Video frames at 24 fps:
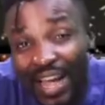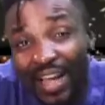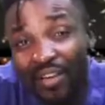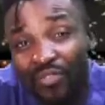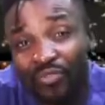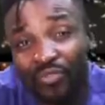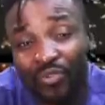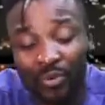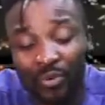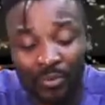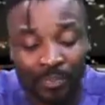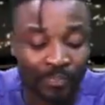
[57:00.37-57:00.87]
die
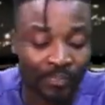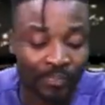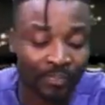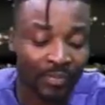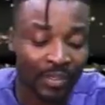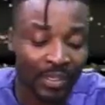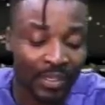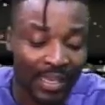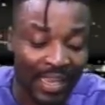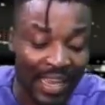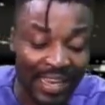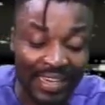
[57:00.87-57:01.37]
for.
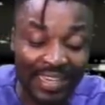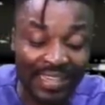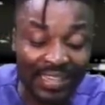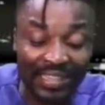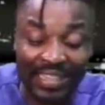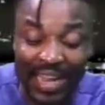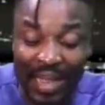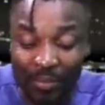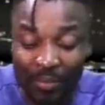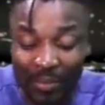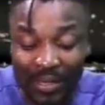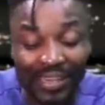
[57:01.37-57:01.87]

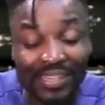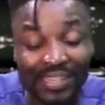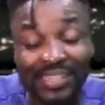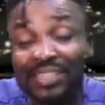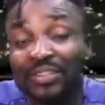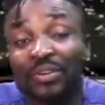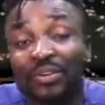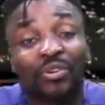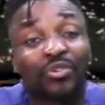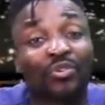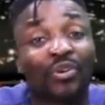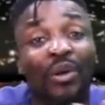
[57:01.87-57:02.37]
Anytime when I
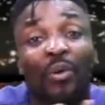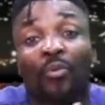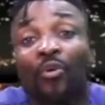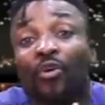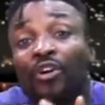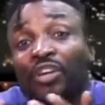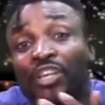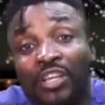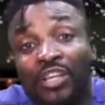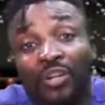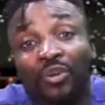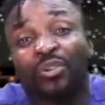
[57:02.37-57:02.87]
see us and I
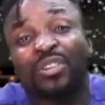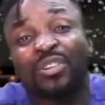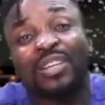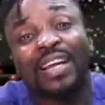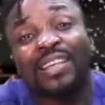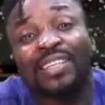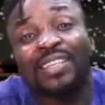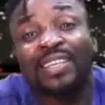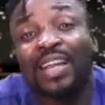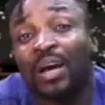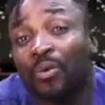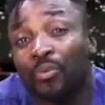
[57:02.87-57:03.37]
won't kill us,
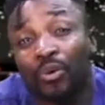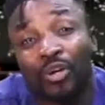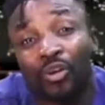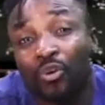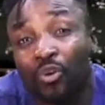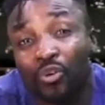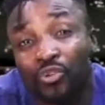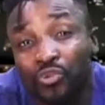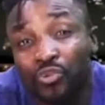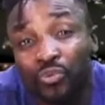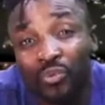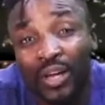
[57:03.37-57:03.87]
like see now we
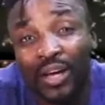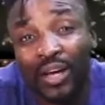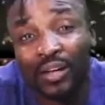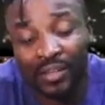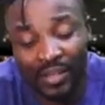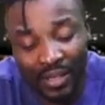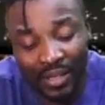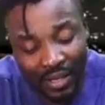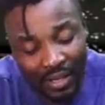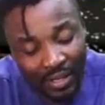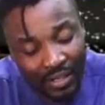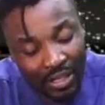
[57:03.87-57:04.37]
cost una.
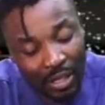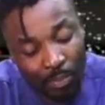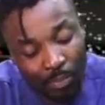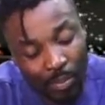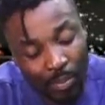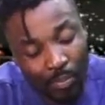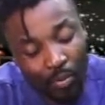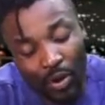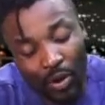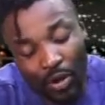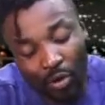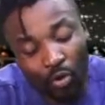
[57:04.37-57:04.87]
The
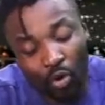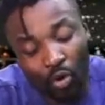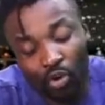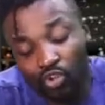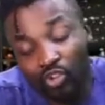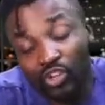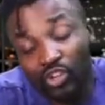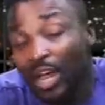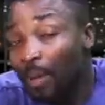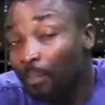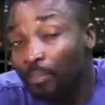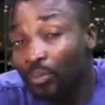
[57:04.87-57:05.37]
people who
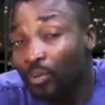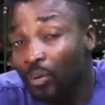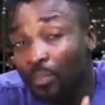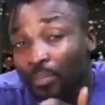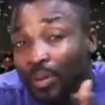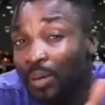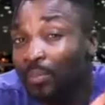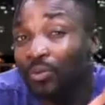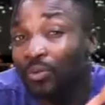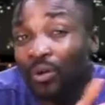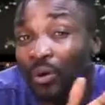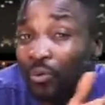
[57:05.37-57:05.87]
cause a
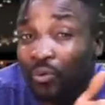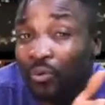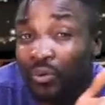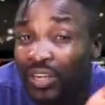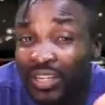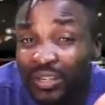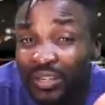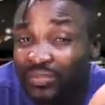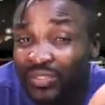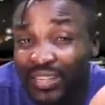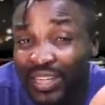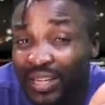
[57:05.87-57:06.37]
problem when I will
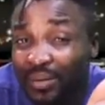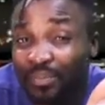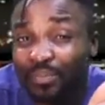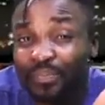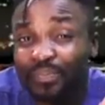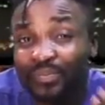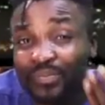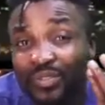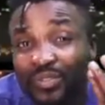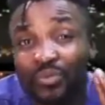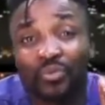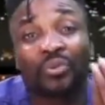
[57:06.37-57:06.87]
leave them.
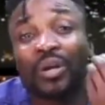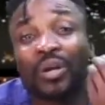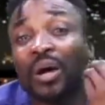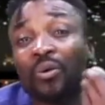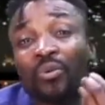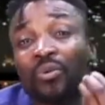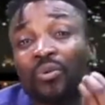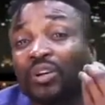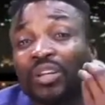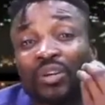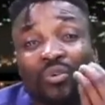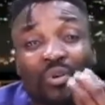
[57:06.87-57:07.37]
When I
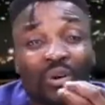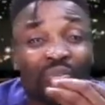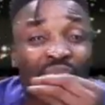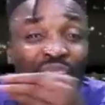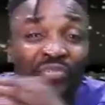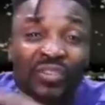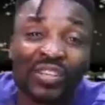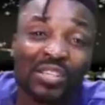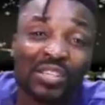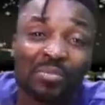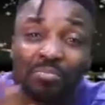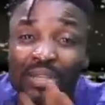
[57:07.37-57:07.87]
will call, they call
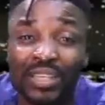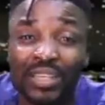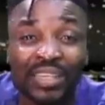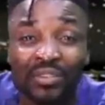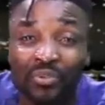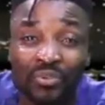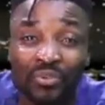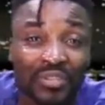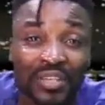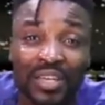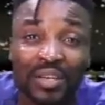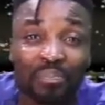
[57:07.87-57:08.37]
face me,
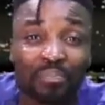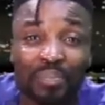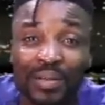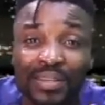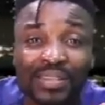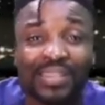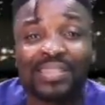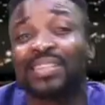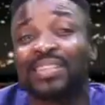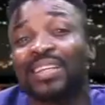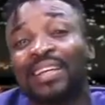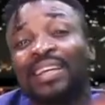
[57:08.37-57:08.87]
innocent
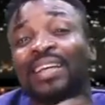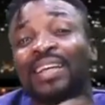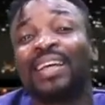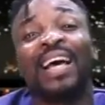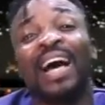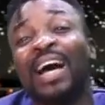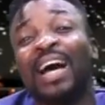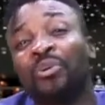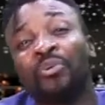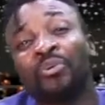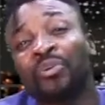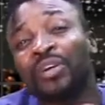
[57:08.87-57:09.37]
person,
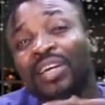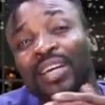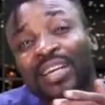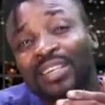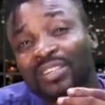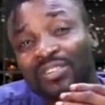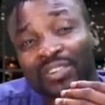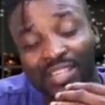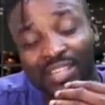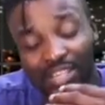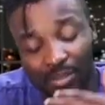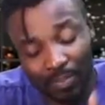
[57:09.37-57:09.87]
say, I not
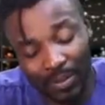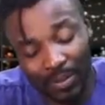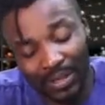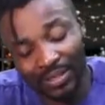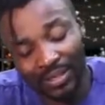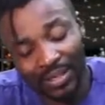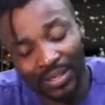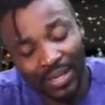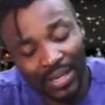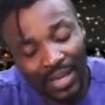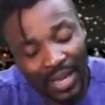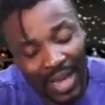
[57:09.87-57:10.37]
get
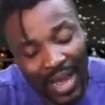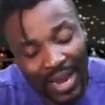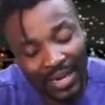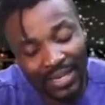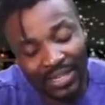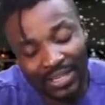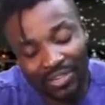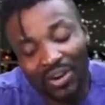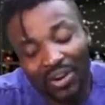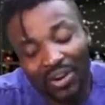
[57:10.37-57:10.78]
respect. And they